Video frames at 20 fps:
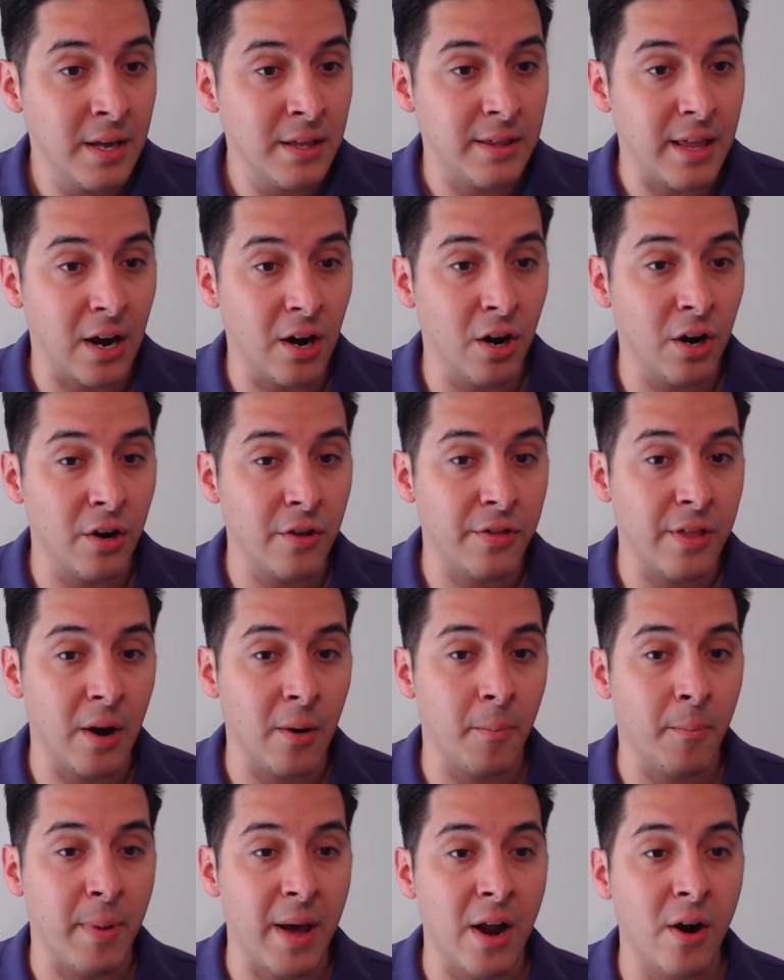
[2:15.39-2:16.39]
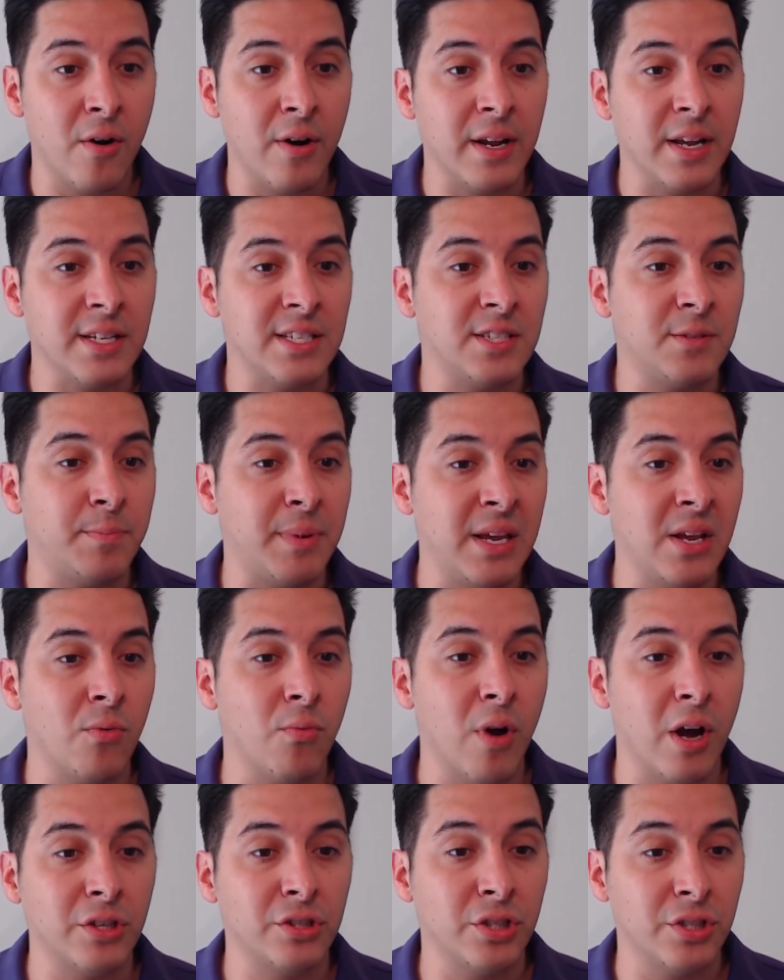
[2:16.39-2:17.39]
They're better against speed
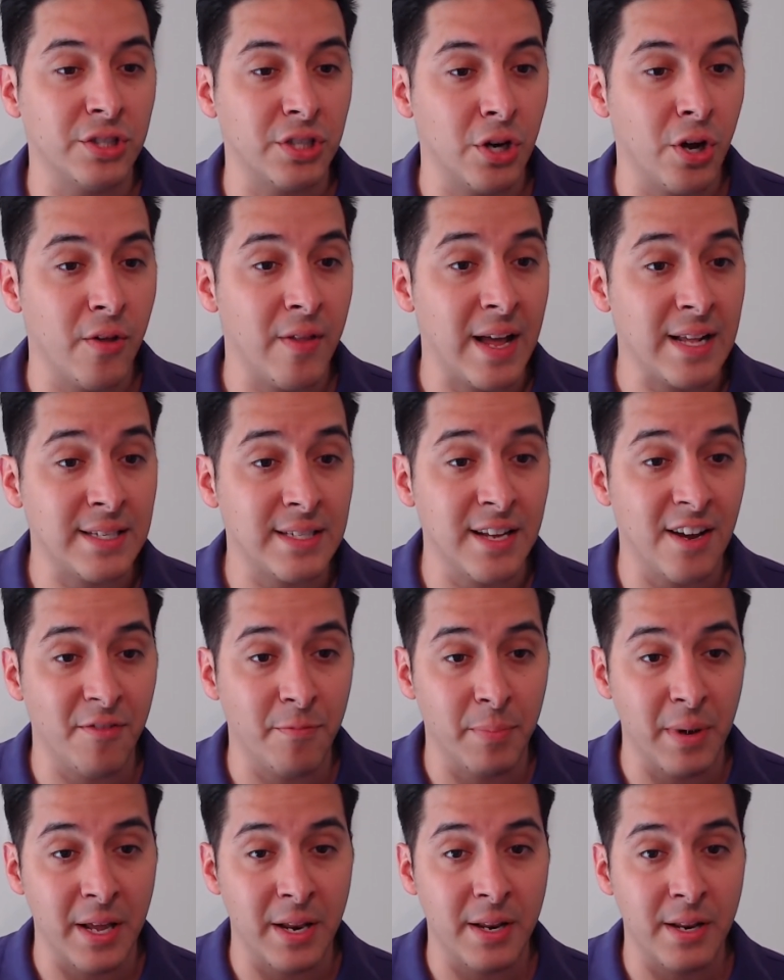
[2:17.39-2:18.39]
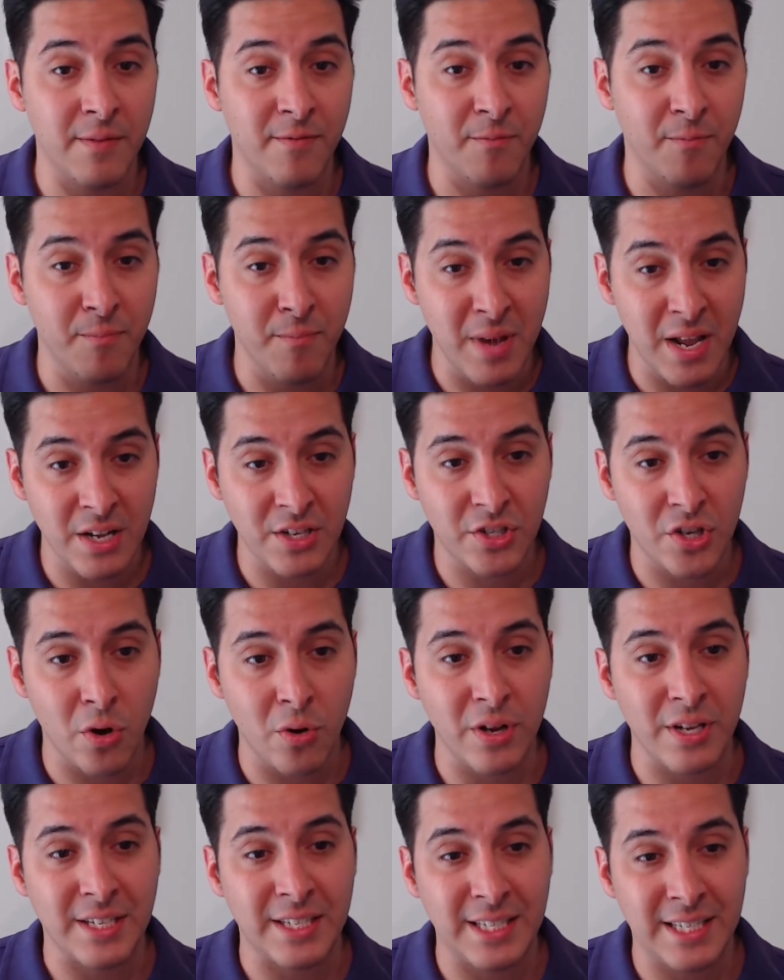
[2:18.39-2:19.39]
rushers and all that stuff, but
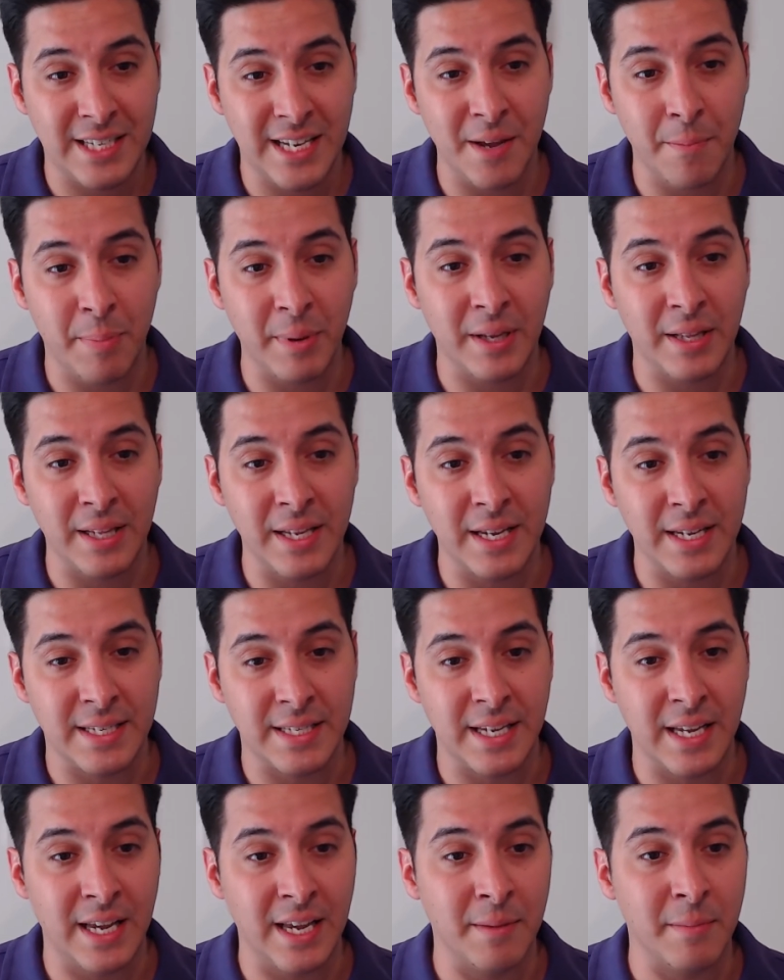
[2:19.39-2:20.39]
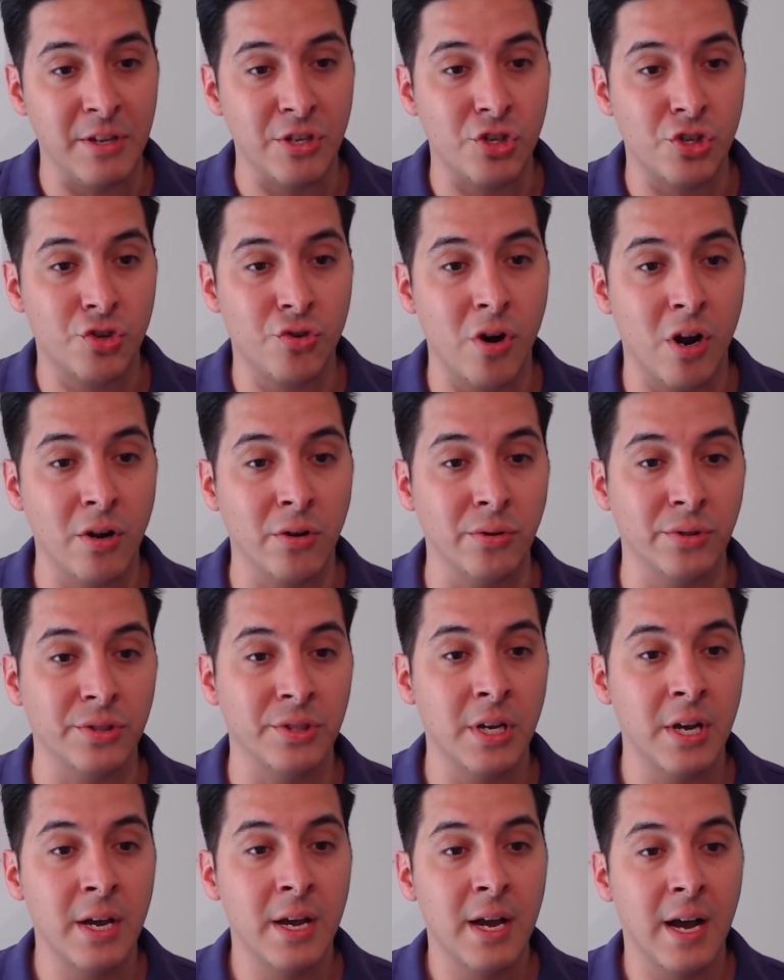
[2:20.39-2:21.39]
Minnesota is typically a team that
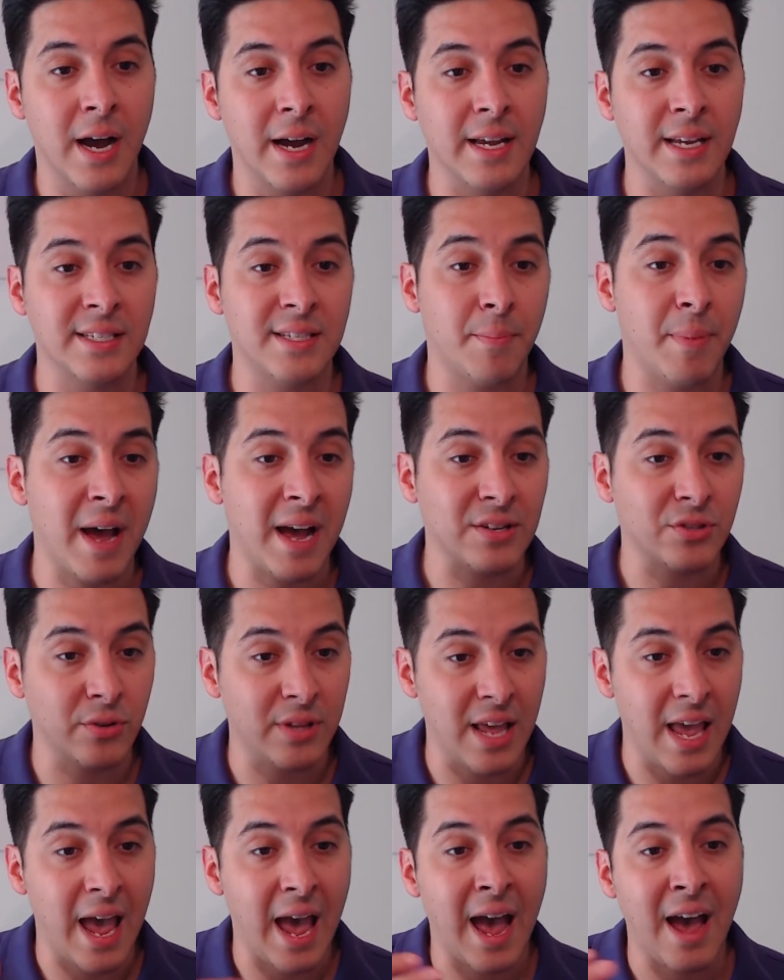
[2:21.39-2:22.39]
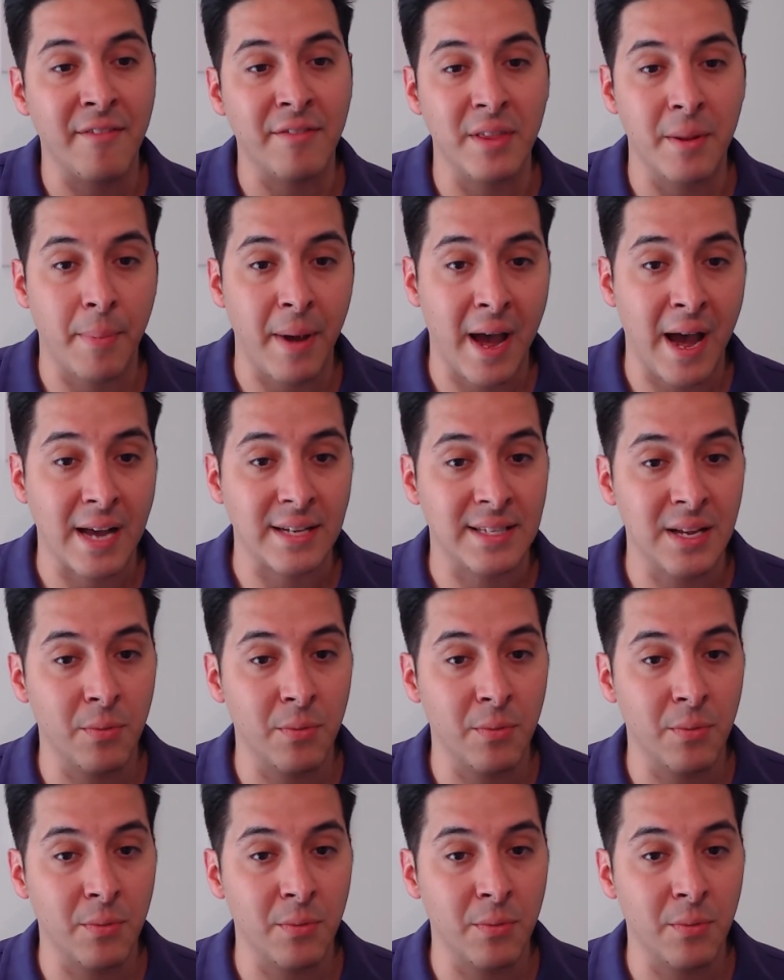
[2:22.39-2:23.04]
struggles against the pass, or they have in the past.